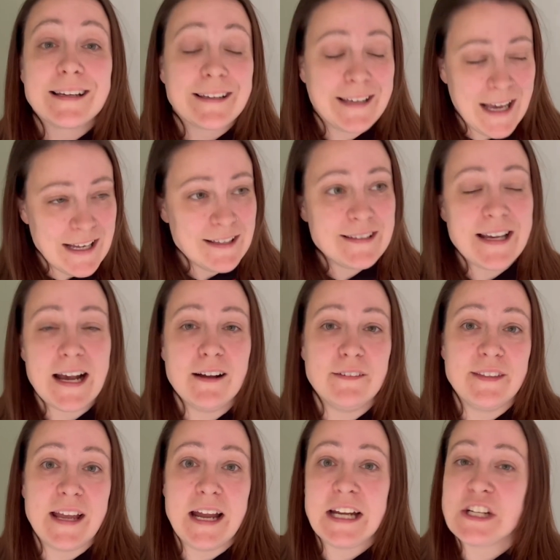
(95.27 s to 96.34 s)
get down
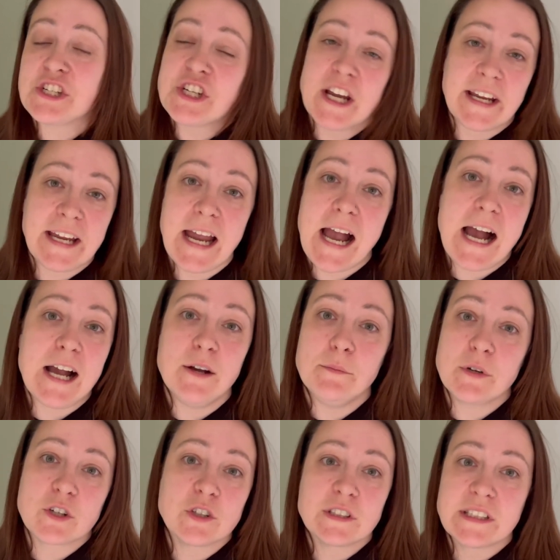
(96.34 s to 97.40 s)
there and check it out
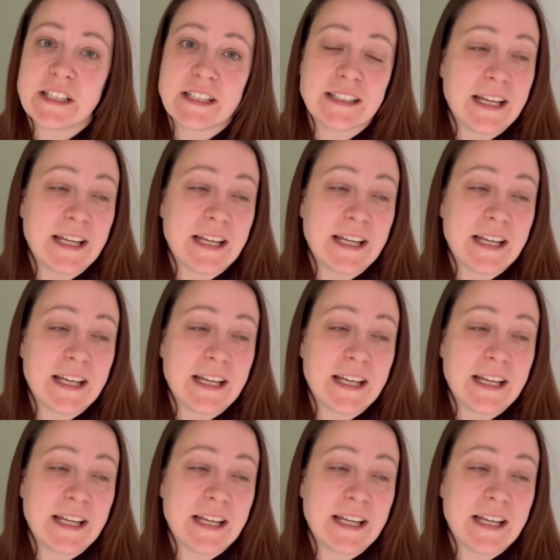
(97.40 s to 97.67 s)
because it,